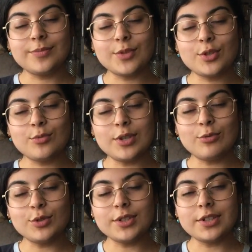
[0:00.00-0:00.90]
sweet
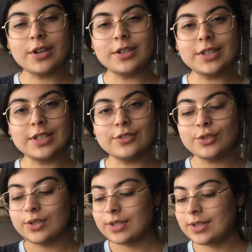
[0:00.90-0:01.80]
roasted garlic
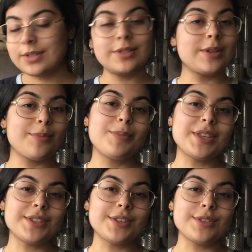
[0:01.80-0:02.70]
just makes
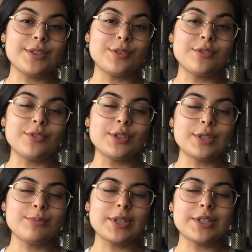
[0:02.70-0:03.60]
a nice little difference,
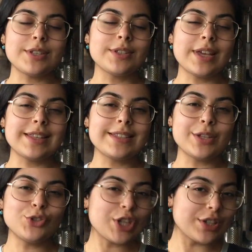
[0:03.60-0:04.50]
makes a nice little
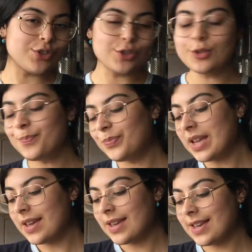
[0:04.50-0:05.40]
change, you know.
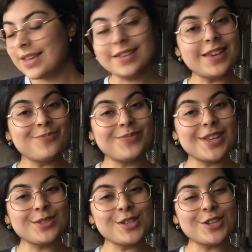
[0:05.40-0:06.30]
Yeah,
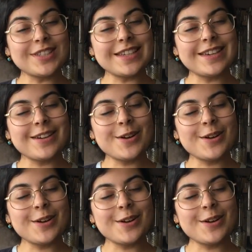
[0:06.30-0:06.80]
thanks a lot, take care,